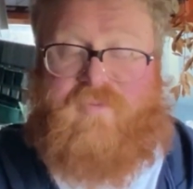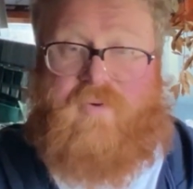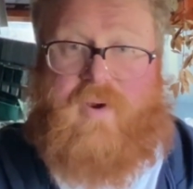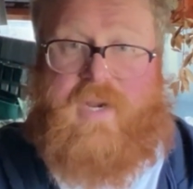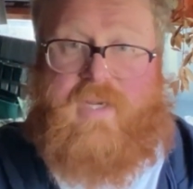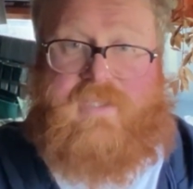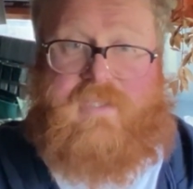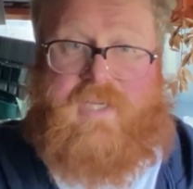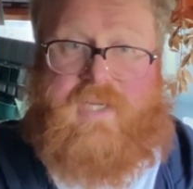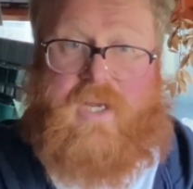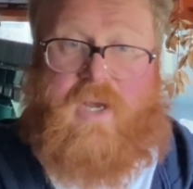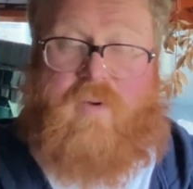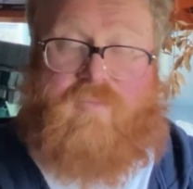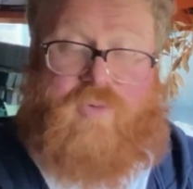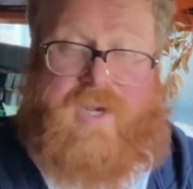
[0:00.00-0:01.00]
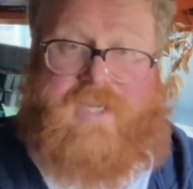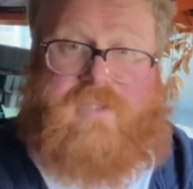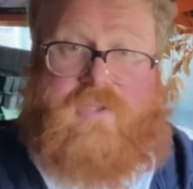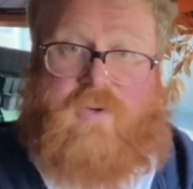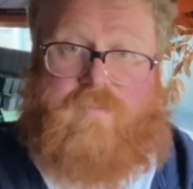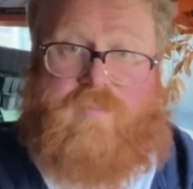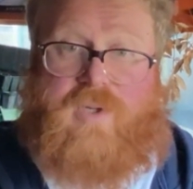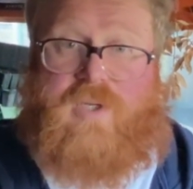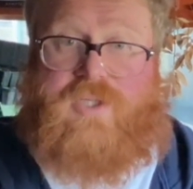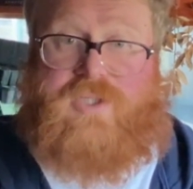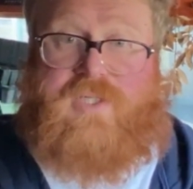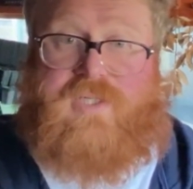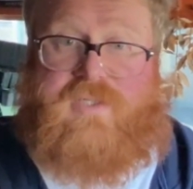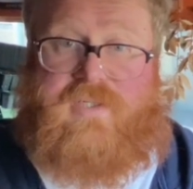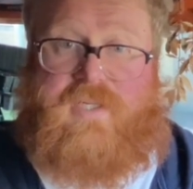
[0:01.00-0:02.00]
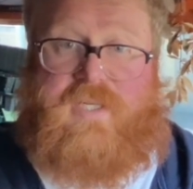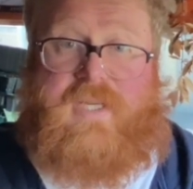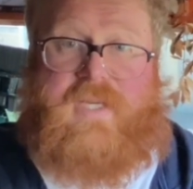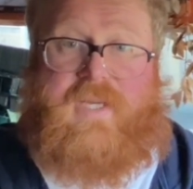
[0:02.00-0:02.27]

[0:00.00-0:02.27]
variety and a hop rhizome purchased.